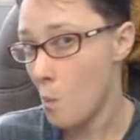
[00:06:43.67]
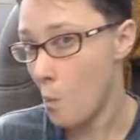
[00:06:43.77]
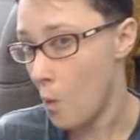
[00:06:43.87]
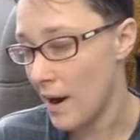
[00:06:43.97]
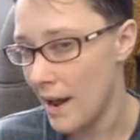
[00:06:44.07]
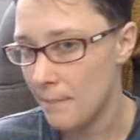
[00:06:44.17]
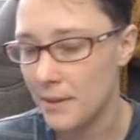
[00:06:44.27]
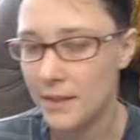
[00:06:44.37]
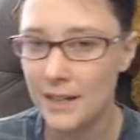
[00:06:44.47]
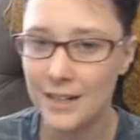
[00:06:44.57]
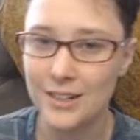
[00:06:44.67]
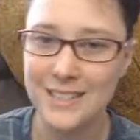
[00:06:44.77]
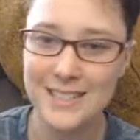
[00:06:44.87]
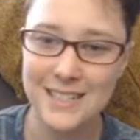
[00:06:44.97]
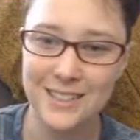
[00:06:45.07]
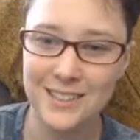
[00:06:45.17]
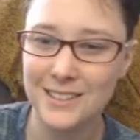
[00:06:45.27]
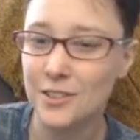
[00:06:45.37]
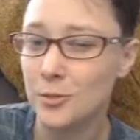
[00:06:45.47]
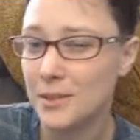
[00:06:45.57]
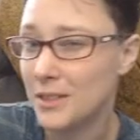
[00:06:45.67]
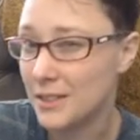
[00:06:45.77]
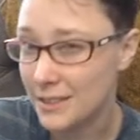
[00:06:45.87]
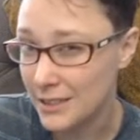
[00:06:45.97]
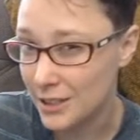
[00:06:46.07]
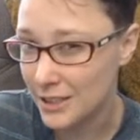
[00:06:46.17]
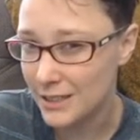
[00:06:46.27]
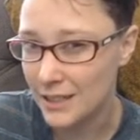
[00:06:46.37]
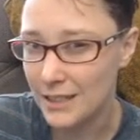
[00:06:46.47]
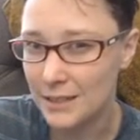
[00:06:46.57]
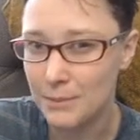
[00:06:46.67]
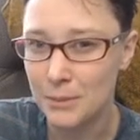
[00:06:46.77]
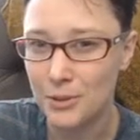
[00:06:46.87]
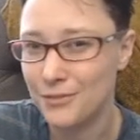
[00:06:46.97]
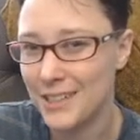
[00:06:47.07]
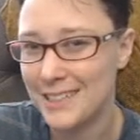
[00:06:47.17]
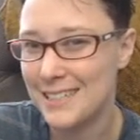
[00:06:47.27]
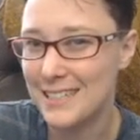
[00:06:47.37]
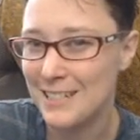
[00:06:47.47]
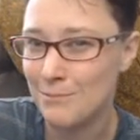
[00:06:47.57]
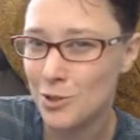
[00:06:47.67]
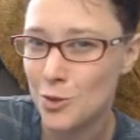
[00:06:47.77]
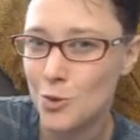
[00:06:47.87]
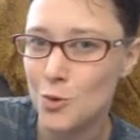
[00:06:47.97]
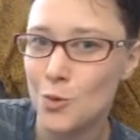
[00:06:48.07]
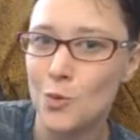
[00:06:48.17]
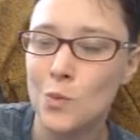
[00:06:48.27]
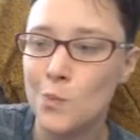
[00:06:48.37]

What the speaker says: what happened there is still a little bit unclear. People have not seemed to...